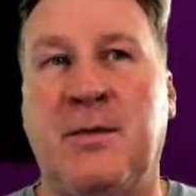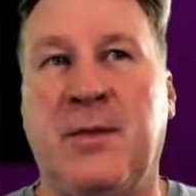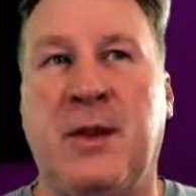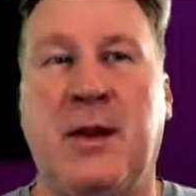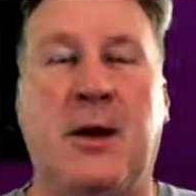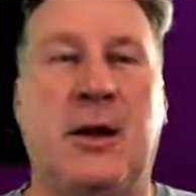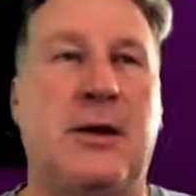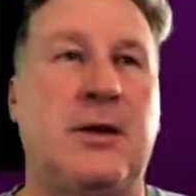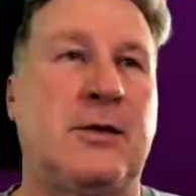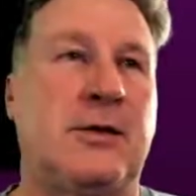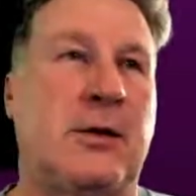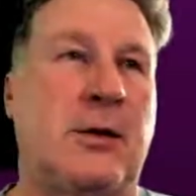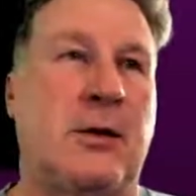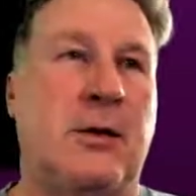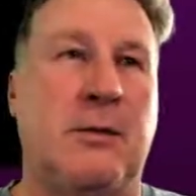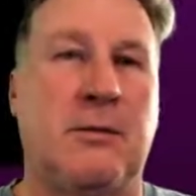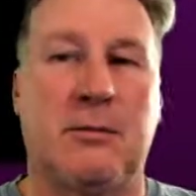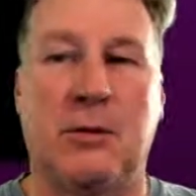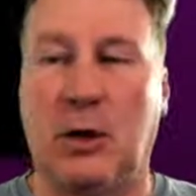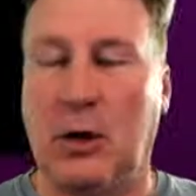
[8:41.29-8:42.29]
There's
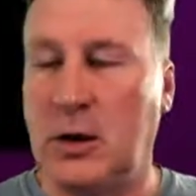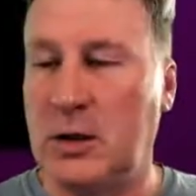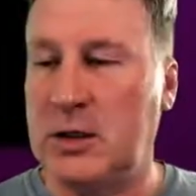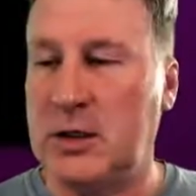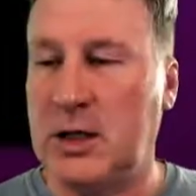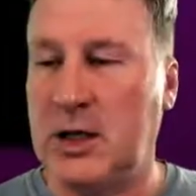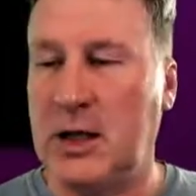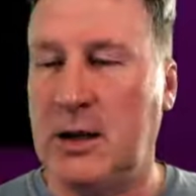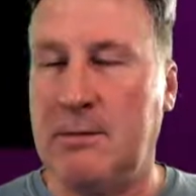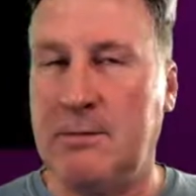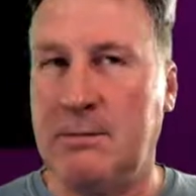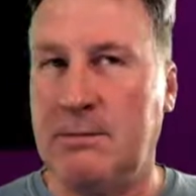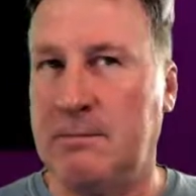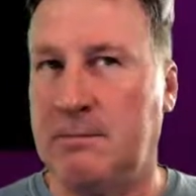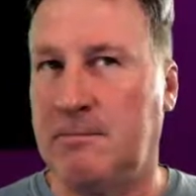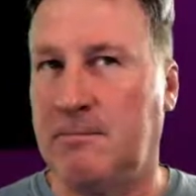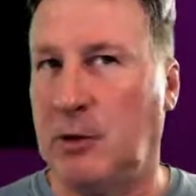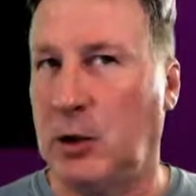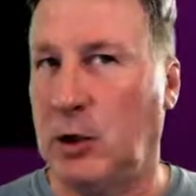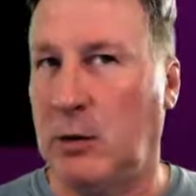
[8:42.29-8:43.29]
your host name,
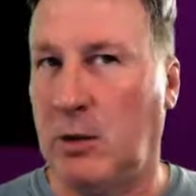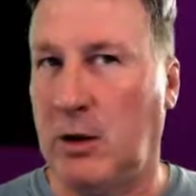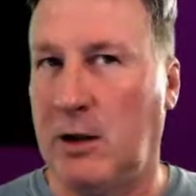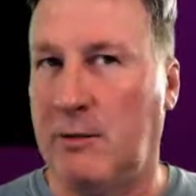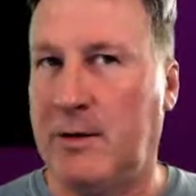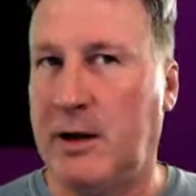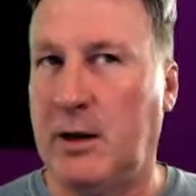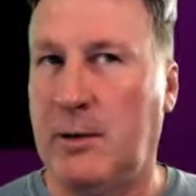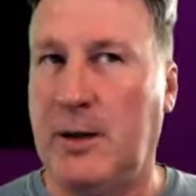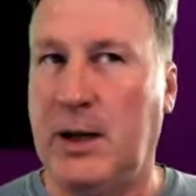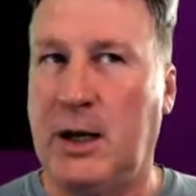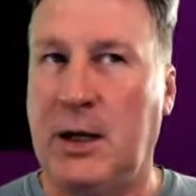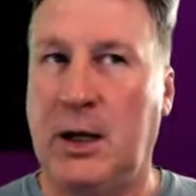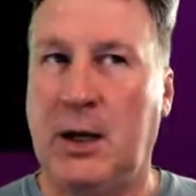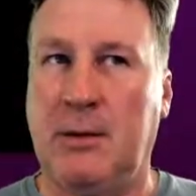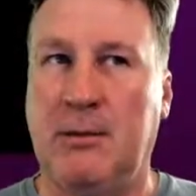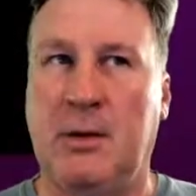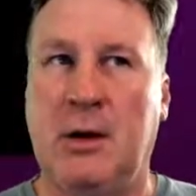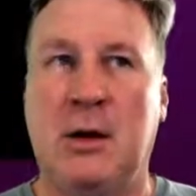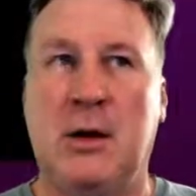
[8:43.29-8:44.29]
fully qualified domain
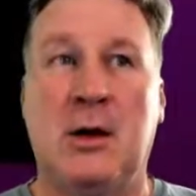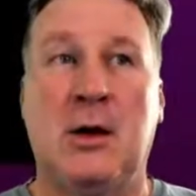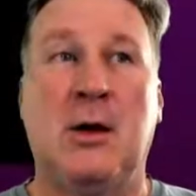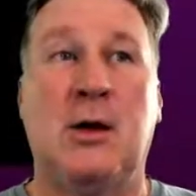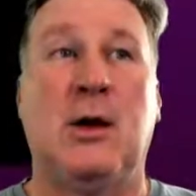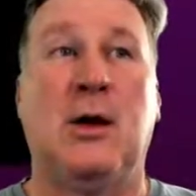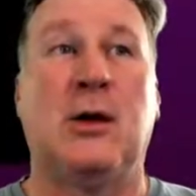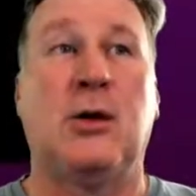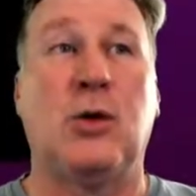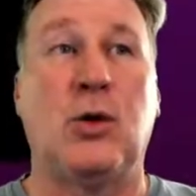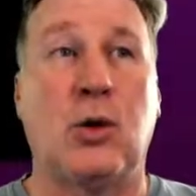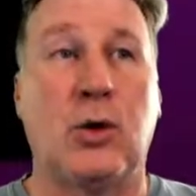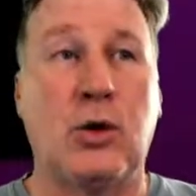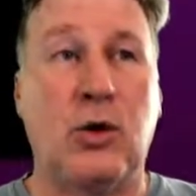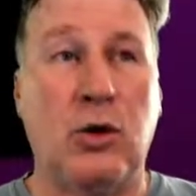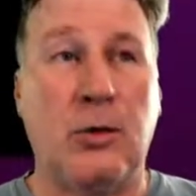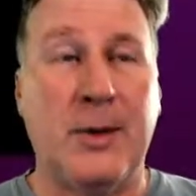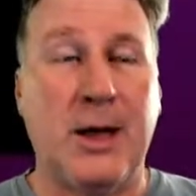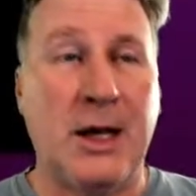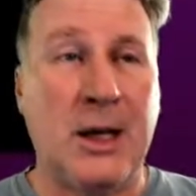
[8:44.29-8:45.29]
name, your
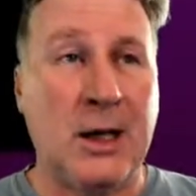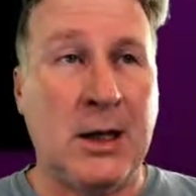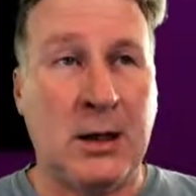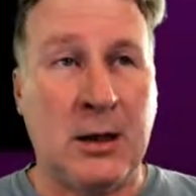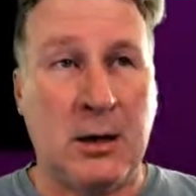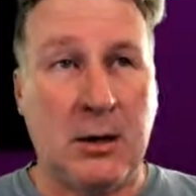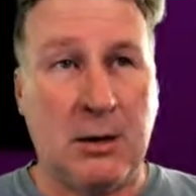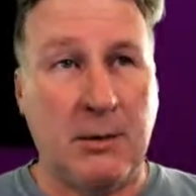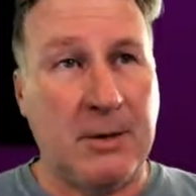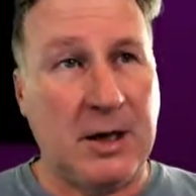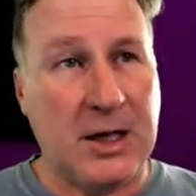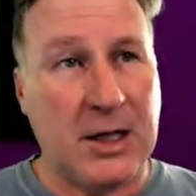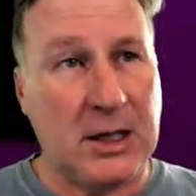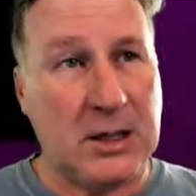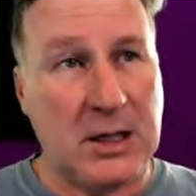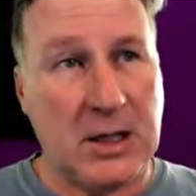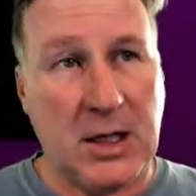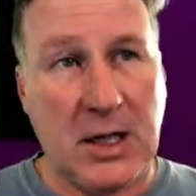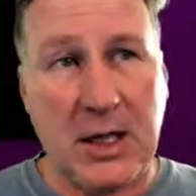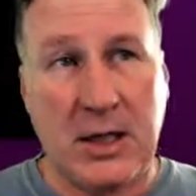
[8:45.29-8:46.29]
domain and my
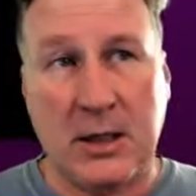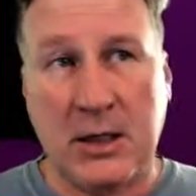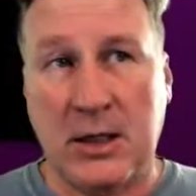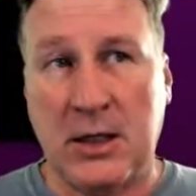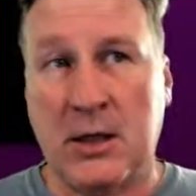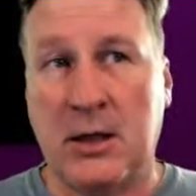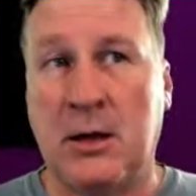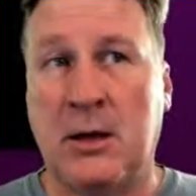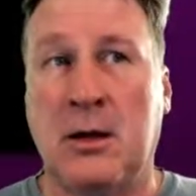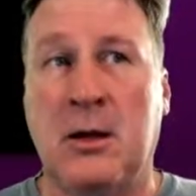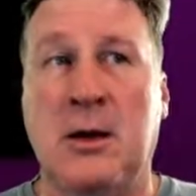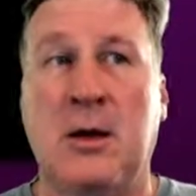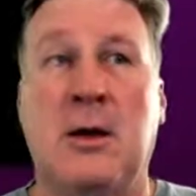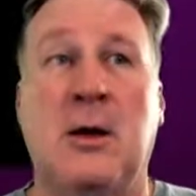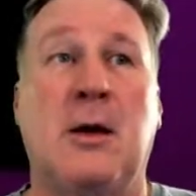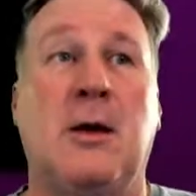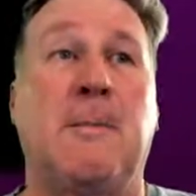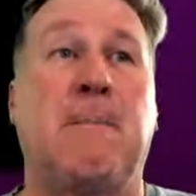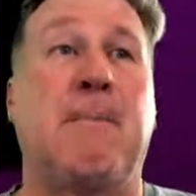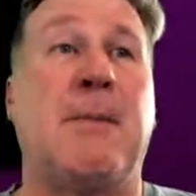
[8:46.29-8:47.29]
destination,
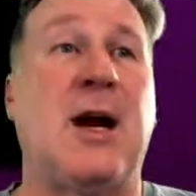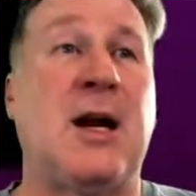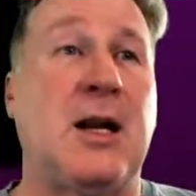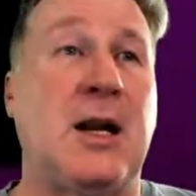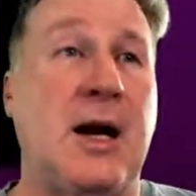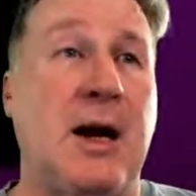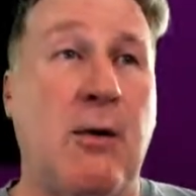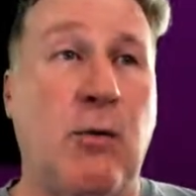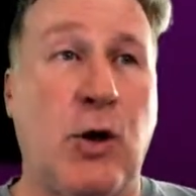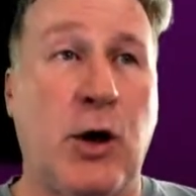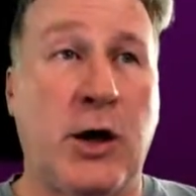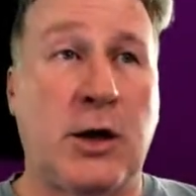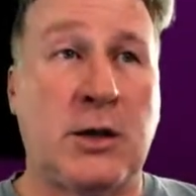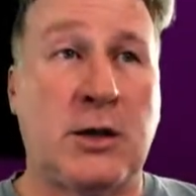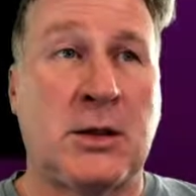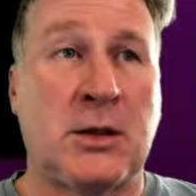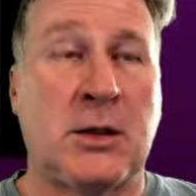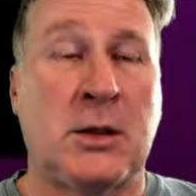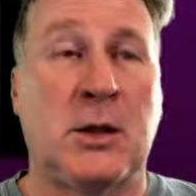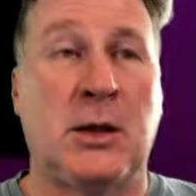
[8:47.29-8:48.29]
my
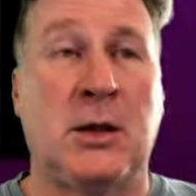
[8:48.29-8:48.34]
networks,